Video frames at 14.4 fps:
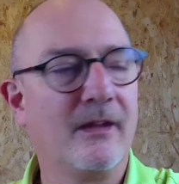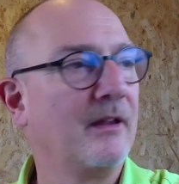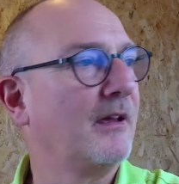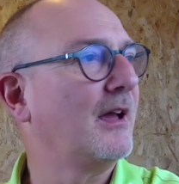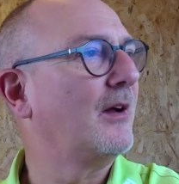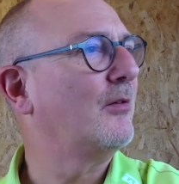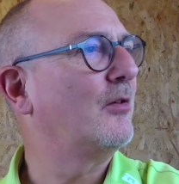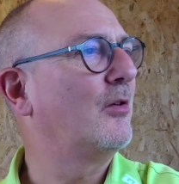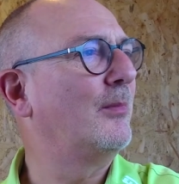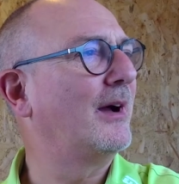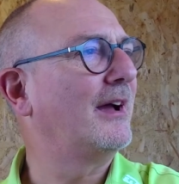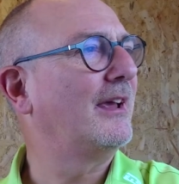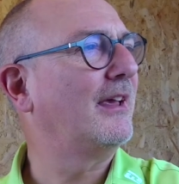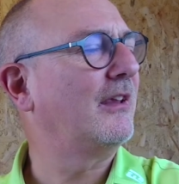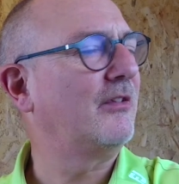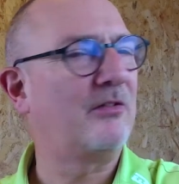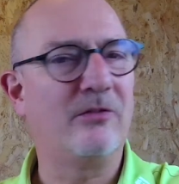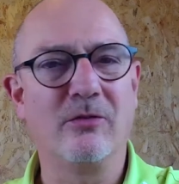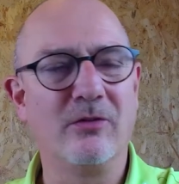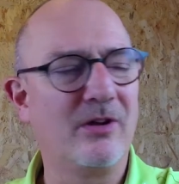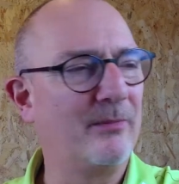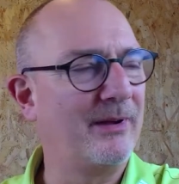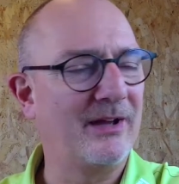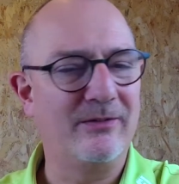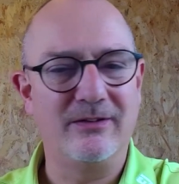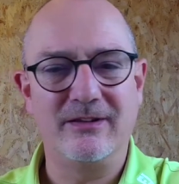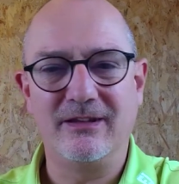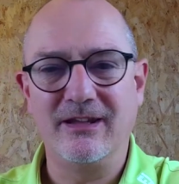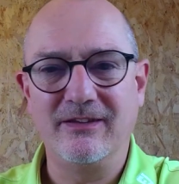How come I get to talk
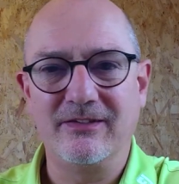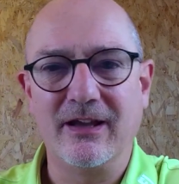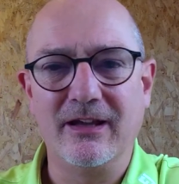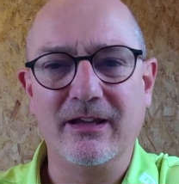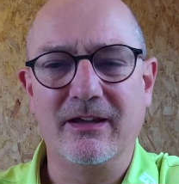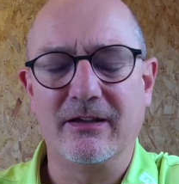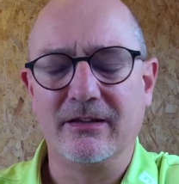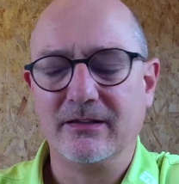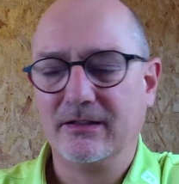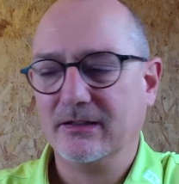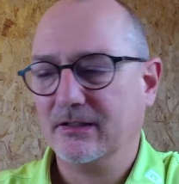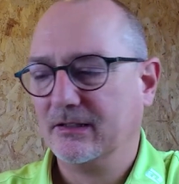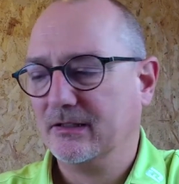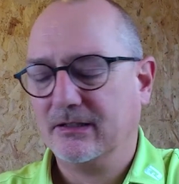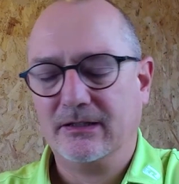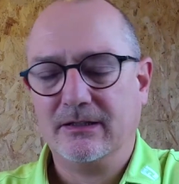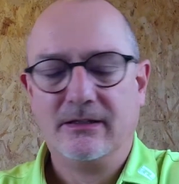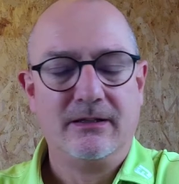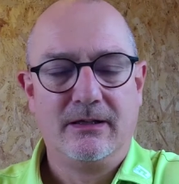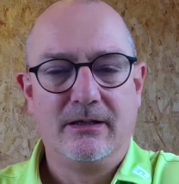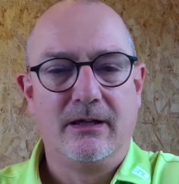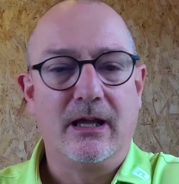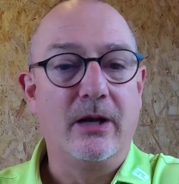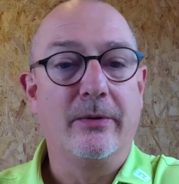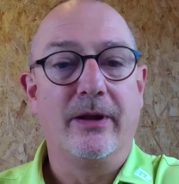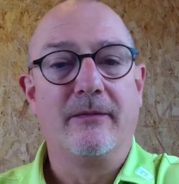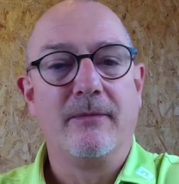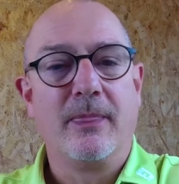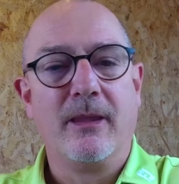about desire?
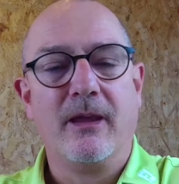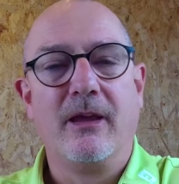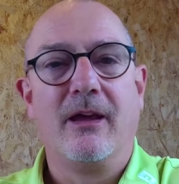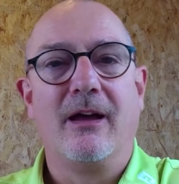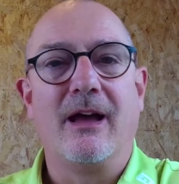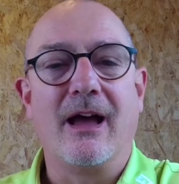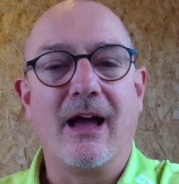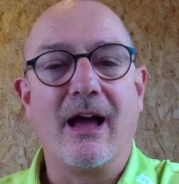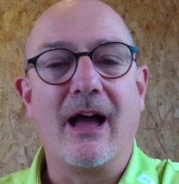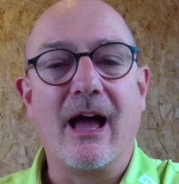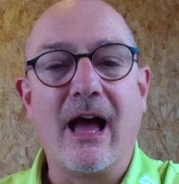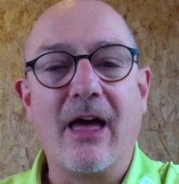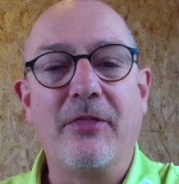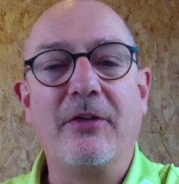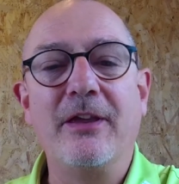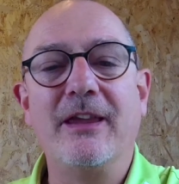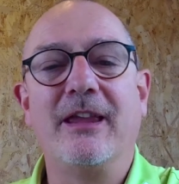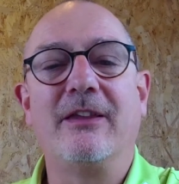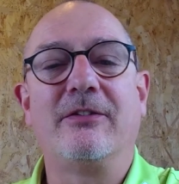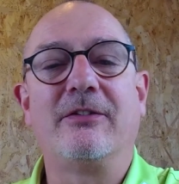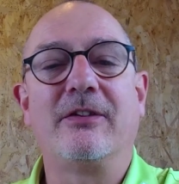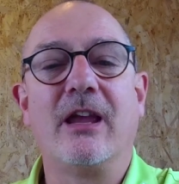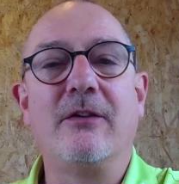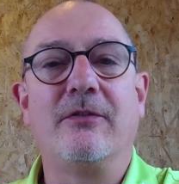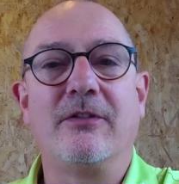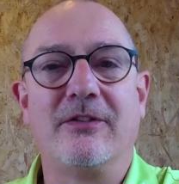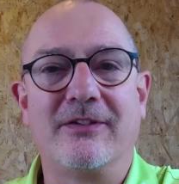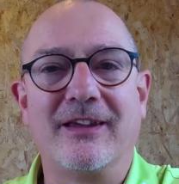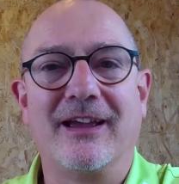Anyway, I think it's safe
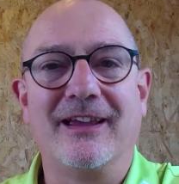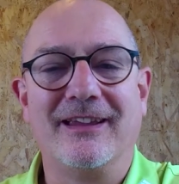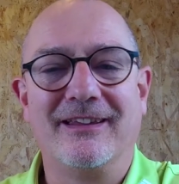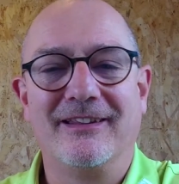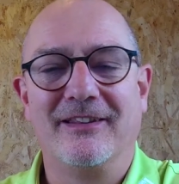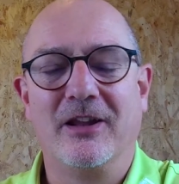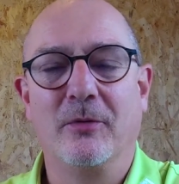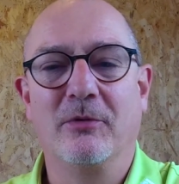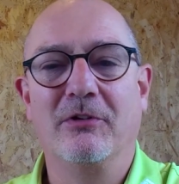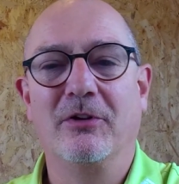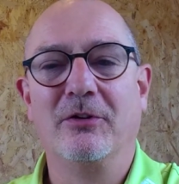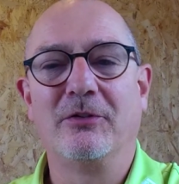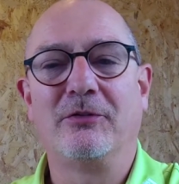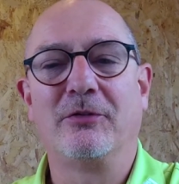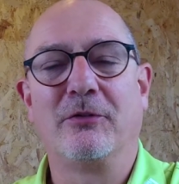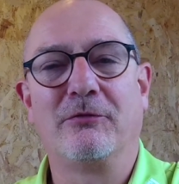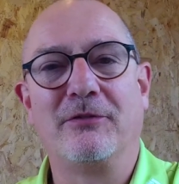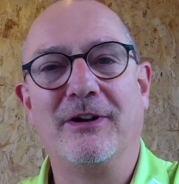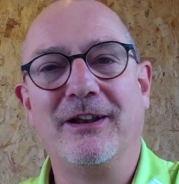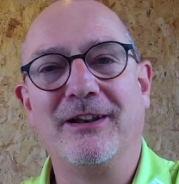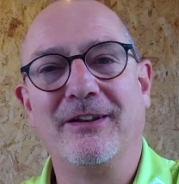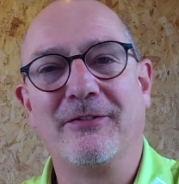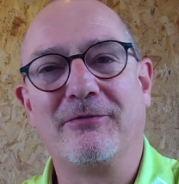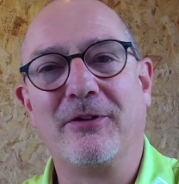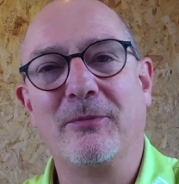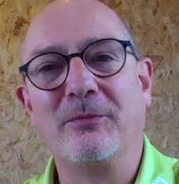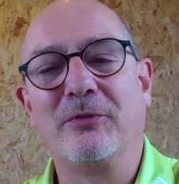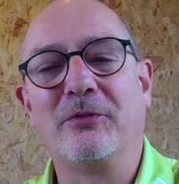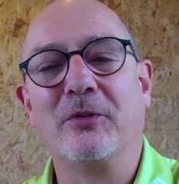to say that we're all suffering
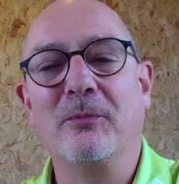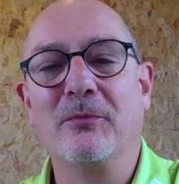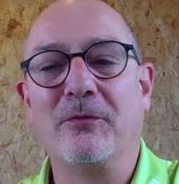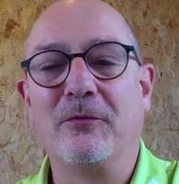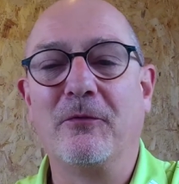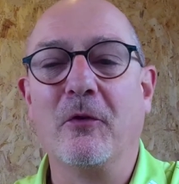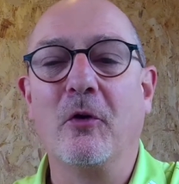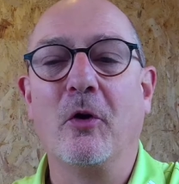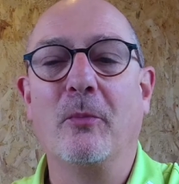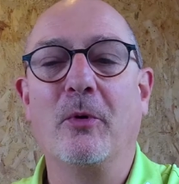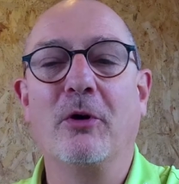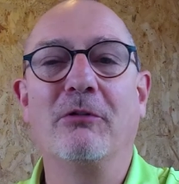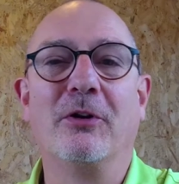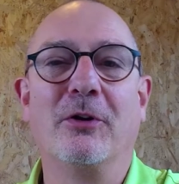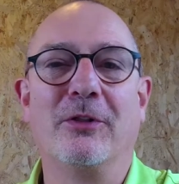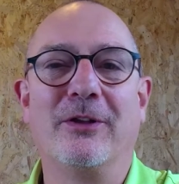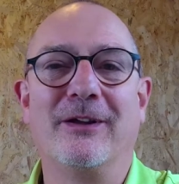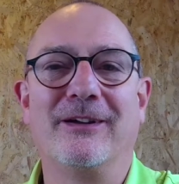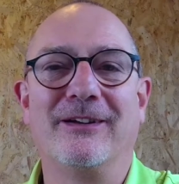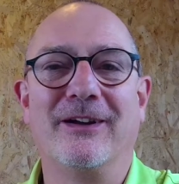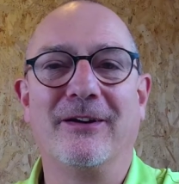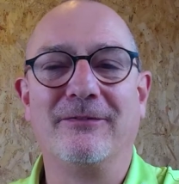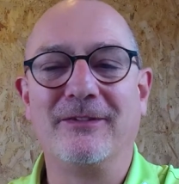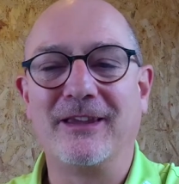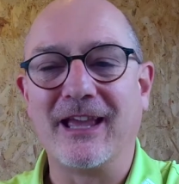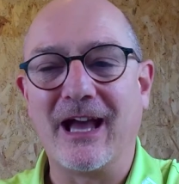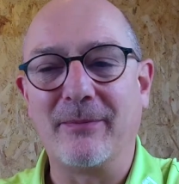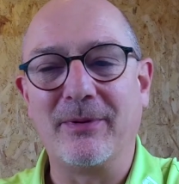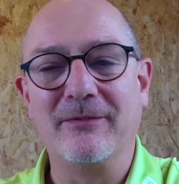from some form or another of
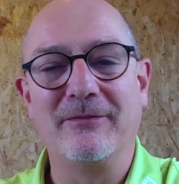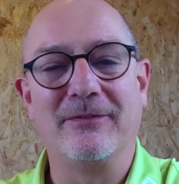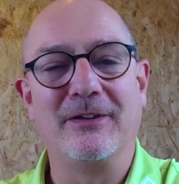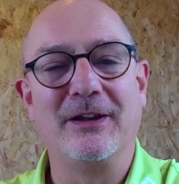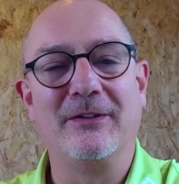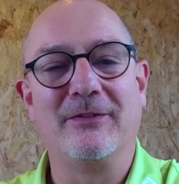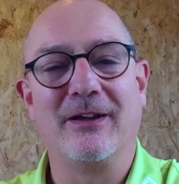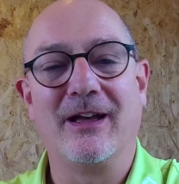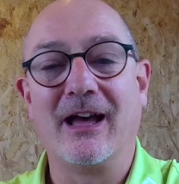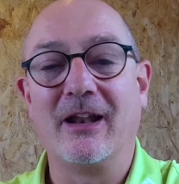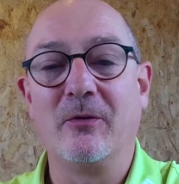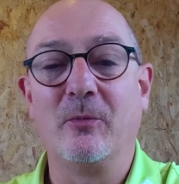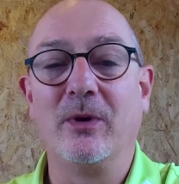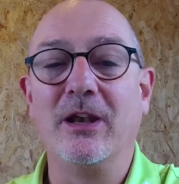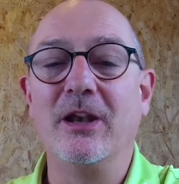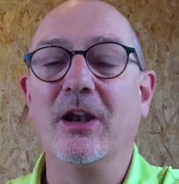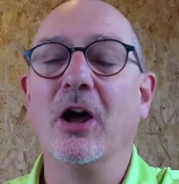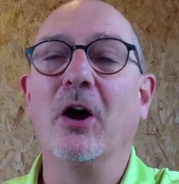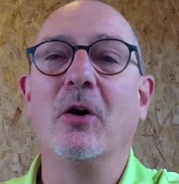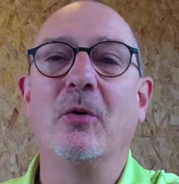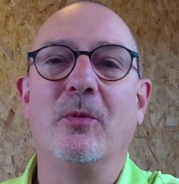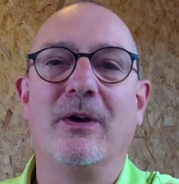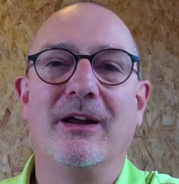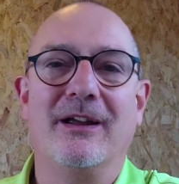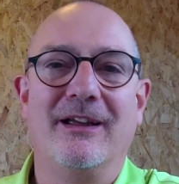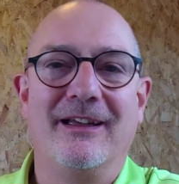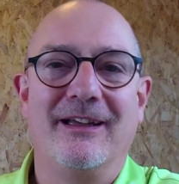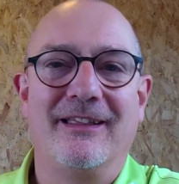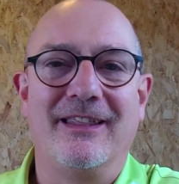cabin fever, and we know
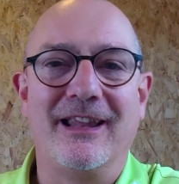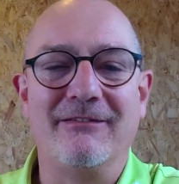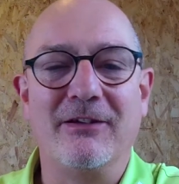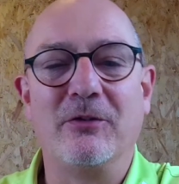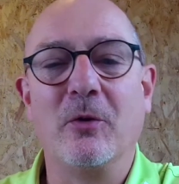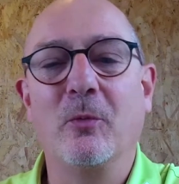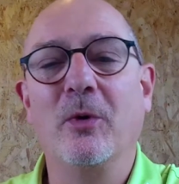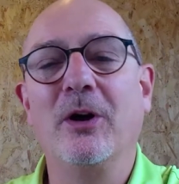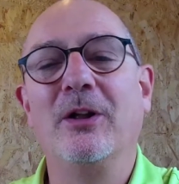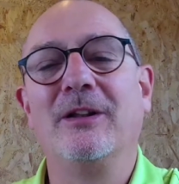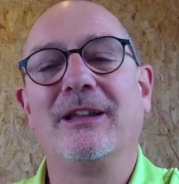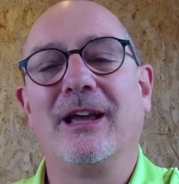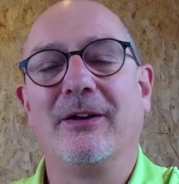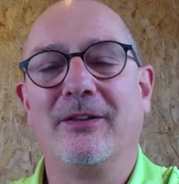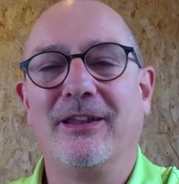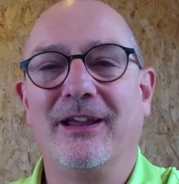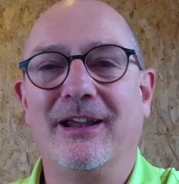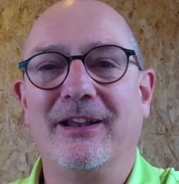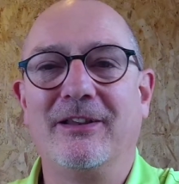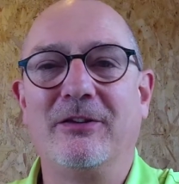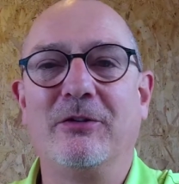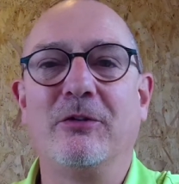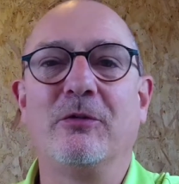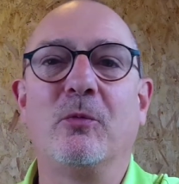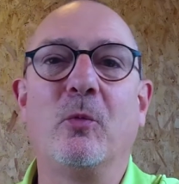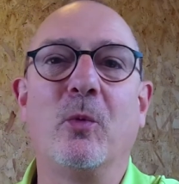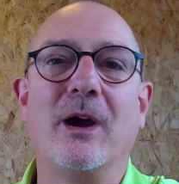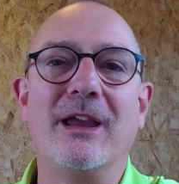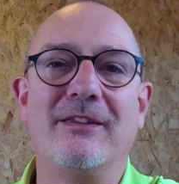there is a world out there just
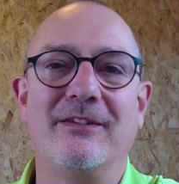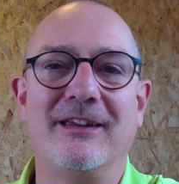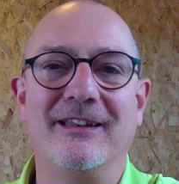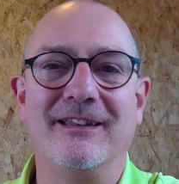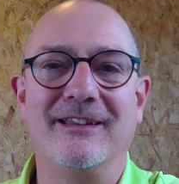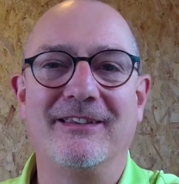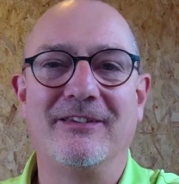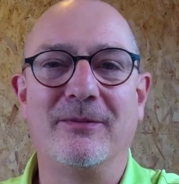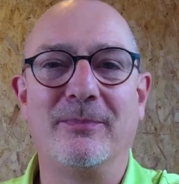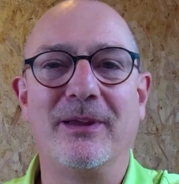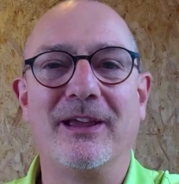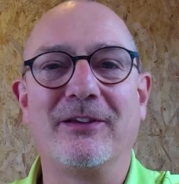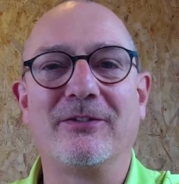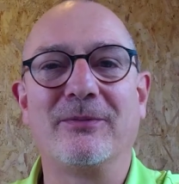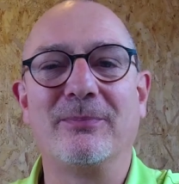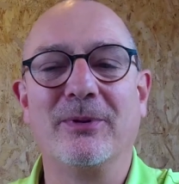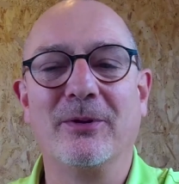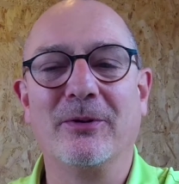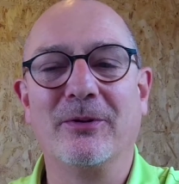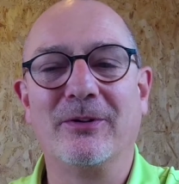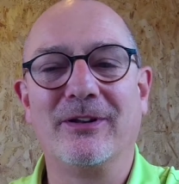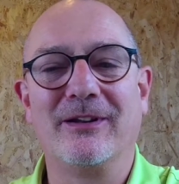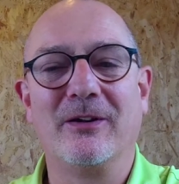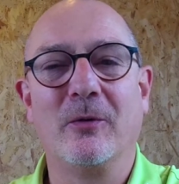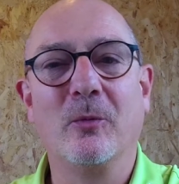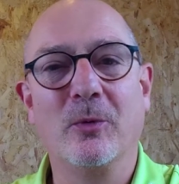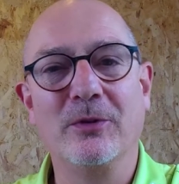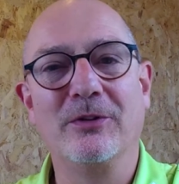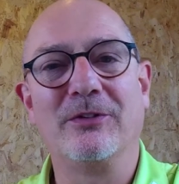waiting to be explored
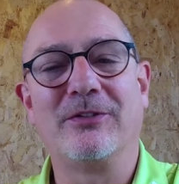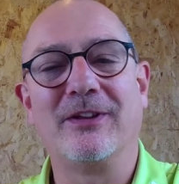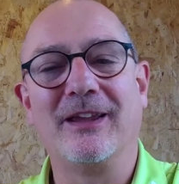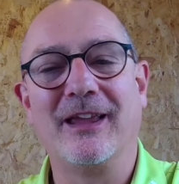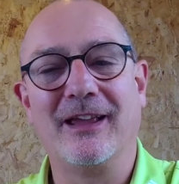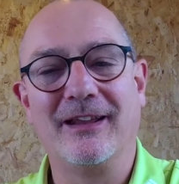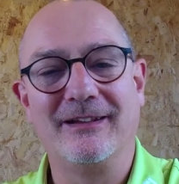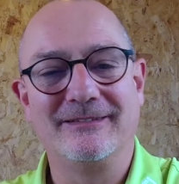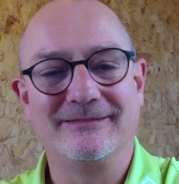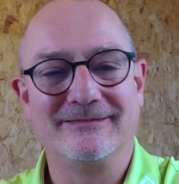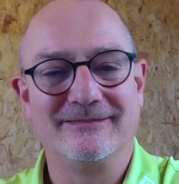once again.